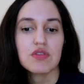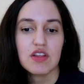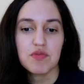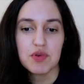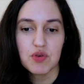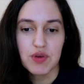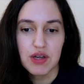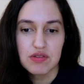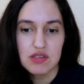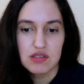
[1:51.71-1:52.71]
They've been
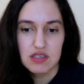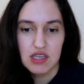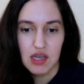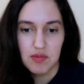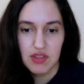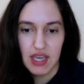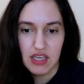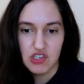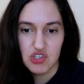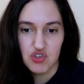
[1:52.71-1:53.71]
around since the time of the
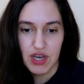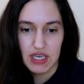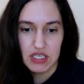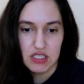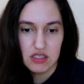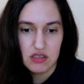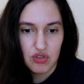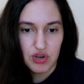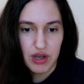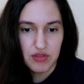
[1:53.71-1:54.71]
ancient dragons.
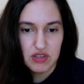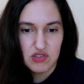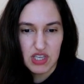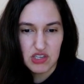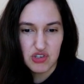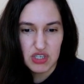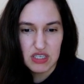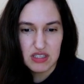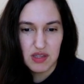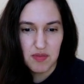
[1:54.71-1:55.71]
Throughout the
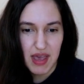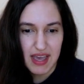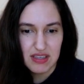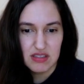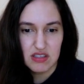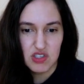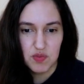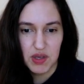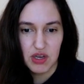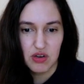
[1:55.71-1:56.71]
centuries, the mass
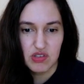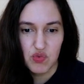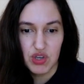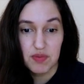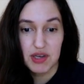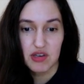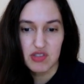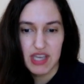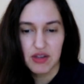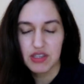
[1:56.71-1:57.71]
disappears and reappears
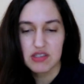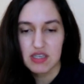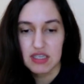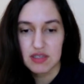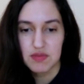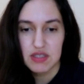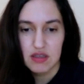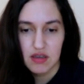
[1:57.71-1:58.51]
countless times.